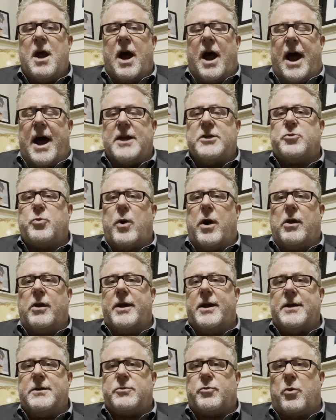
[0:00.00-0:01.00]
as well
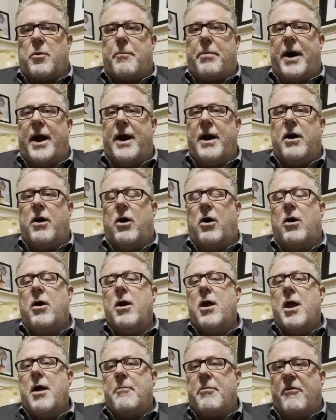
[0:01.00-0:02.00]
as repair
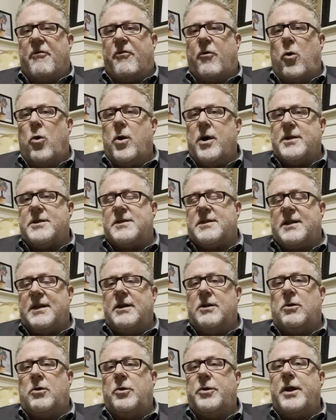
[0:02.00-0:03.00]
before it's
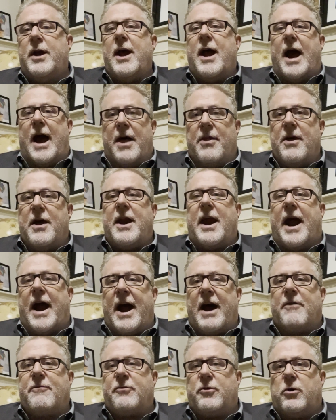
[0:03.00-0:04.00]
sealed and then
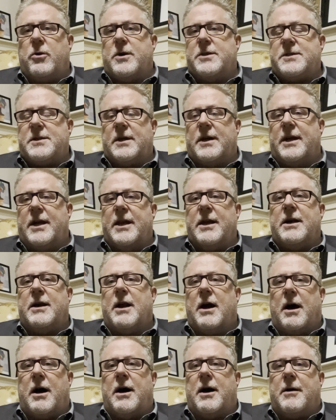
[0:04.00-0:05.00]
after it's in
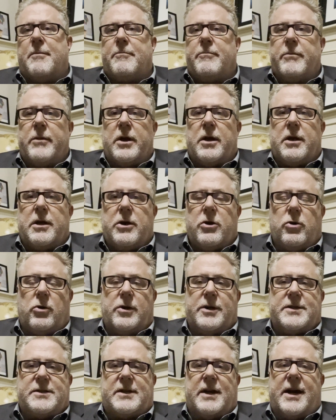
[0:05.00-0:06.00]

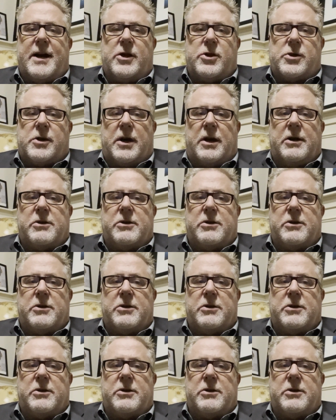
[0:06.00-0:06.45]
utilization.